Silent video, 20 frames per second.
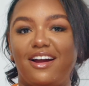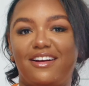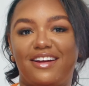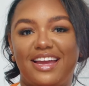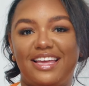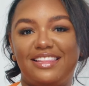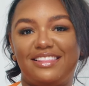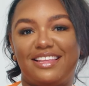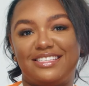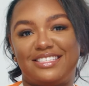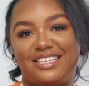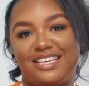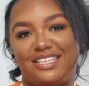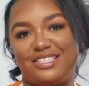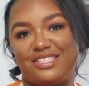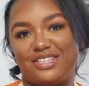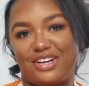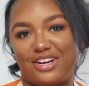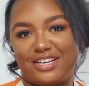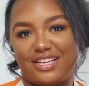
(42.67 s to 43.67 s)
All right, let's get
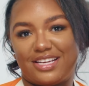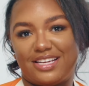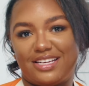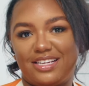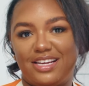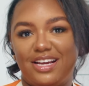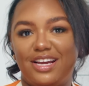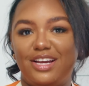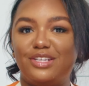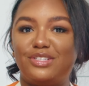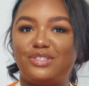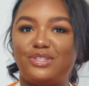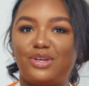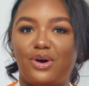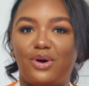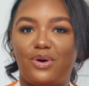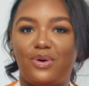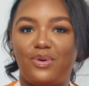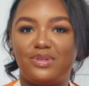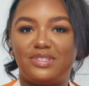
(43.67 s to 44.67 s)
started.
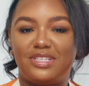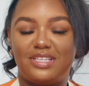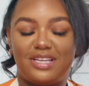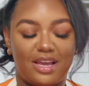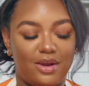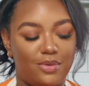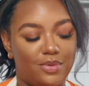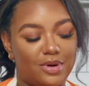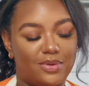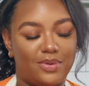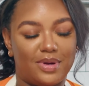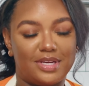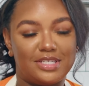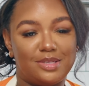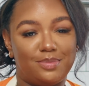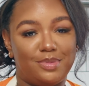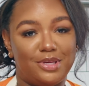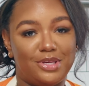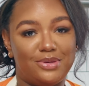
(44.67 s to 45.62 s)
So today we're going to be